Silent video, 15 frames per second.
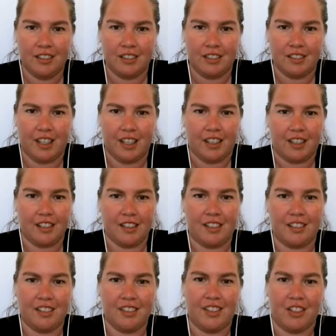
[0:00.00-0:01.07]
Like,
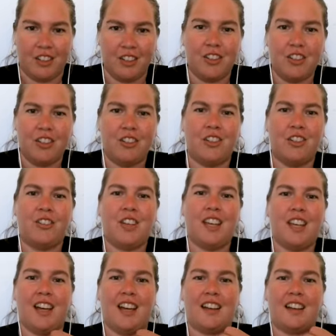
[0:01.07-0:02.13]
you know, you
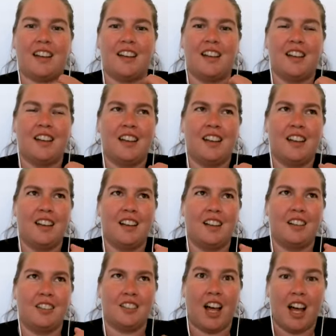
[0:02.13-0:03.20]
can't
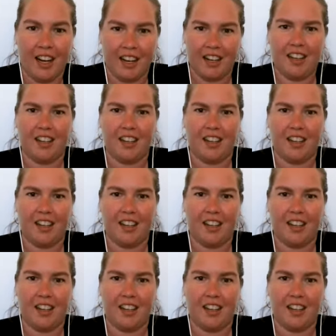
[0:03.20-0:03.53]
lie to